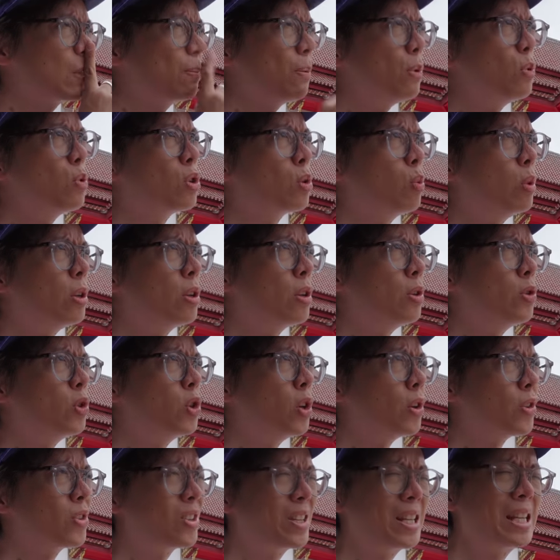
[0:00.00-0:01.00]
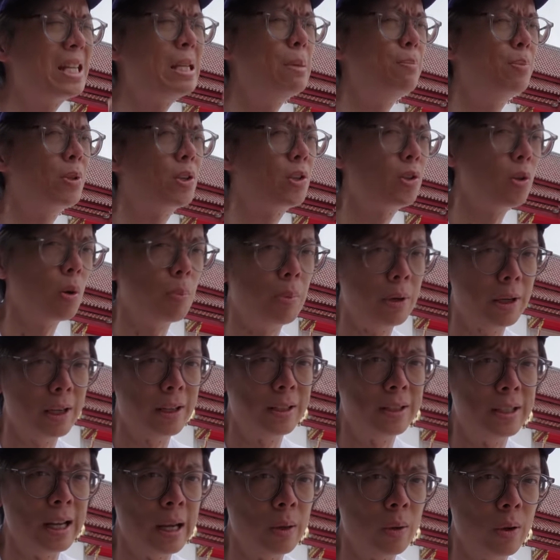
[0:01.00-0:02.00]
suppose we could just keep stopping
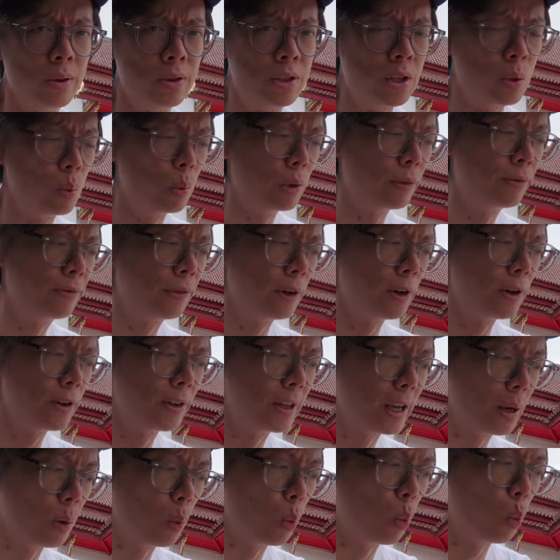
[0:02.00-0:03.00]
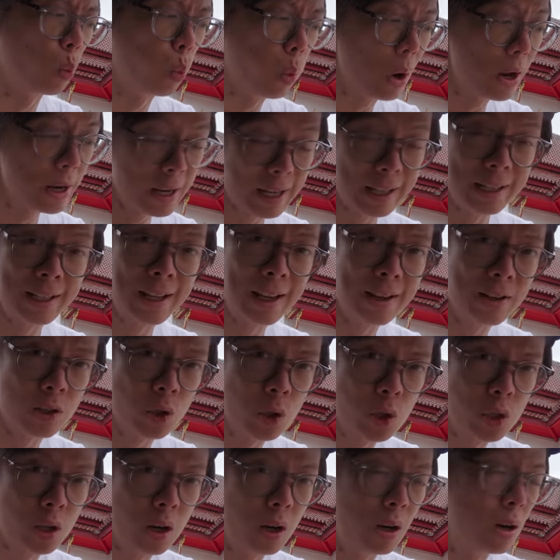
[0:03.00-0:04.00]
it down until we find out when it
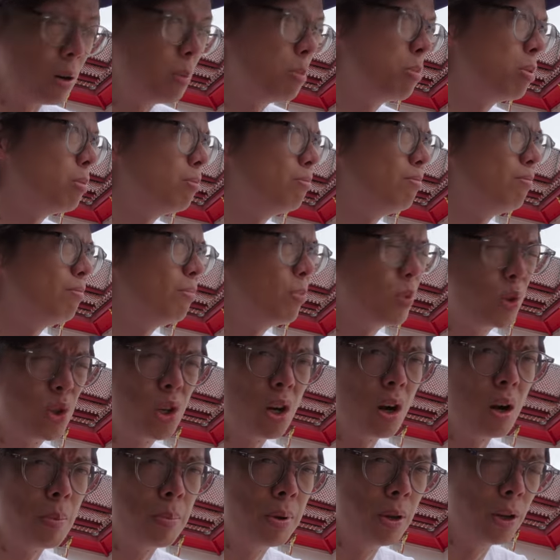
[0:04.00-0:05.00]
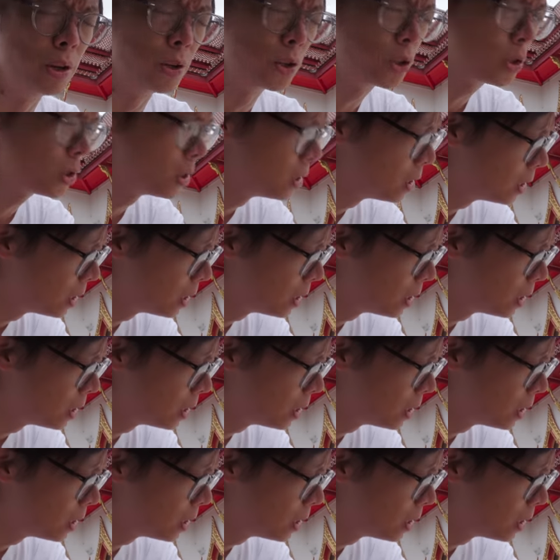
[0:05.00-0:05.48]
gets sharp. Sharpish.